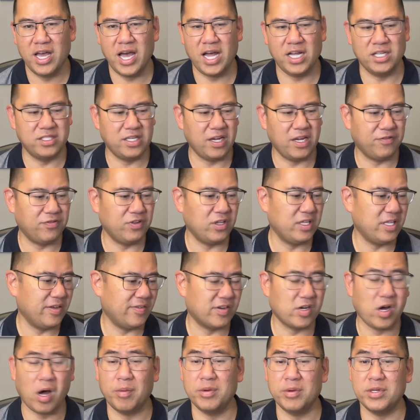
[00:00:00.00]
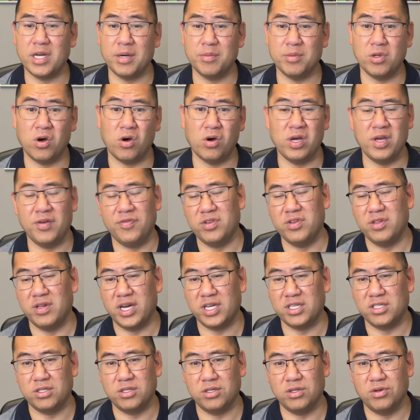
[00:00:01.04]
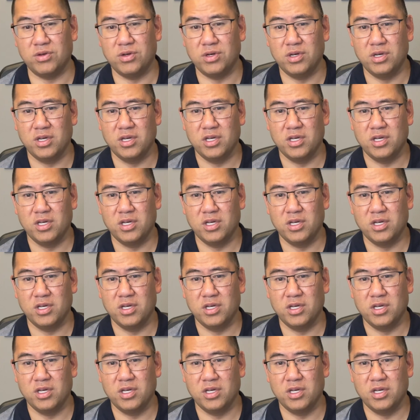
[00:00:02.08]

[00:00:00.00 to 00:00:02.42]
and definitely leave a comment down below if you'd like to.